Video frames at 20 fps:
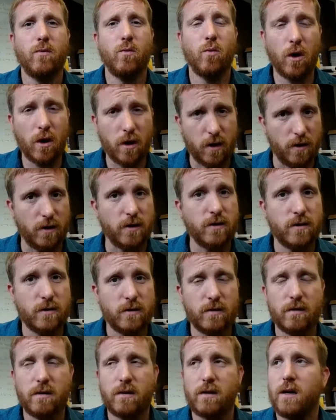
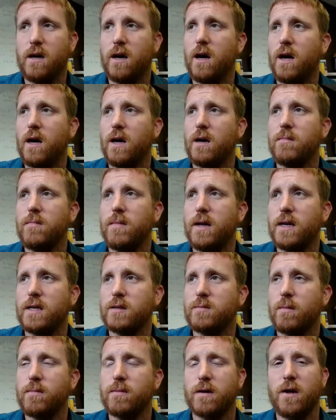workers, and
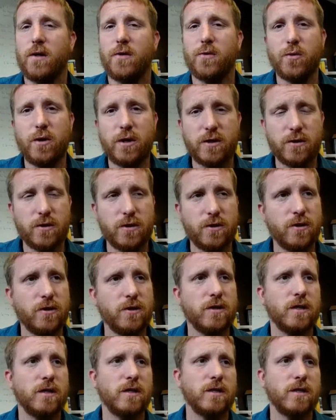as public health researchers,